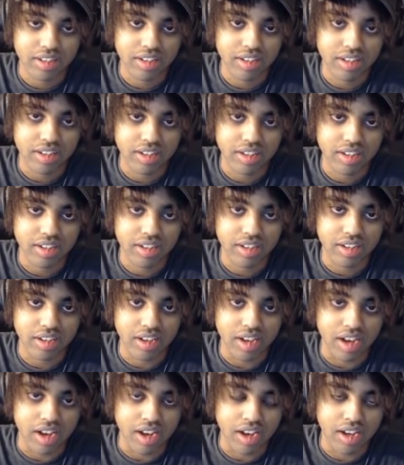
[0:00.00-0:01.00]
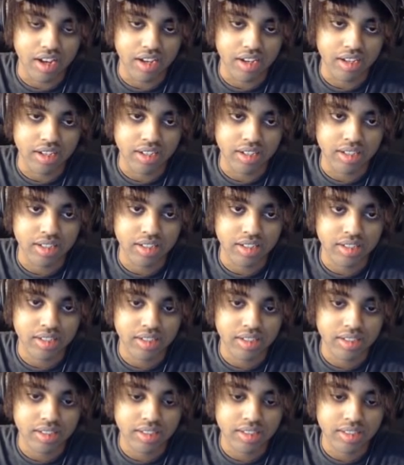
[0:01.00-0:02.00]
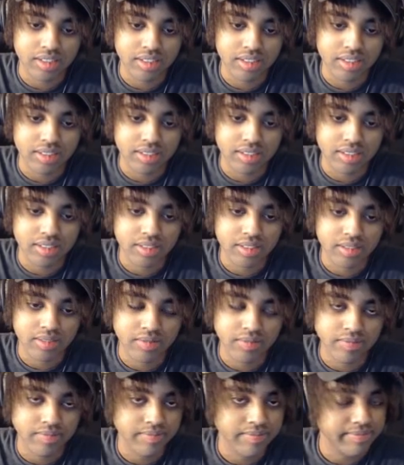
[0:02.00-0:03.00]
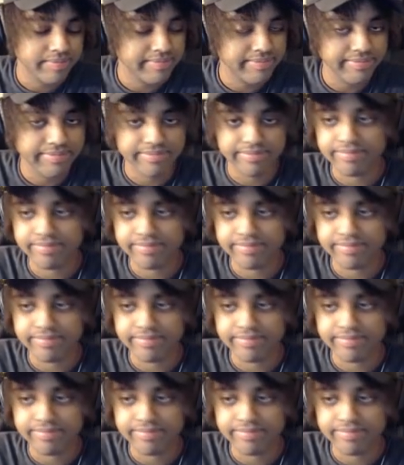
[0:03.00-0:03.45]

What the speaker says: This person isn't speaking.